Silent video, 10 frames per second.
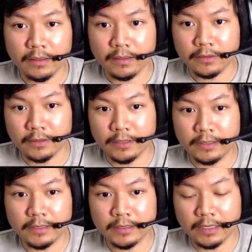So this
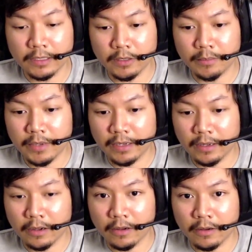is a little bit
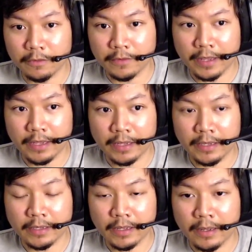of
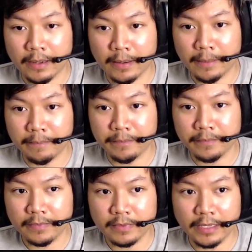a
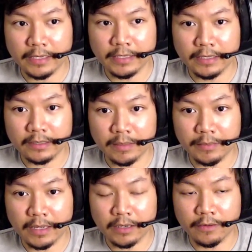thingy that's
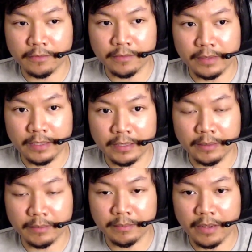coming out of
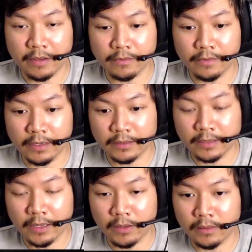the Path of
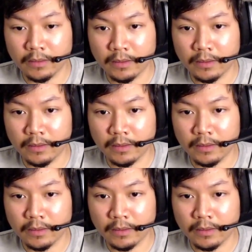Exile.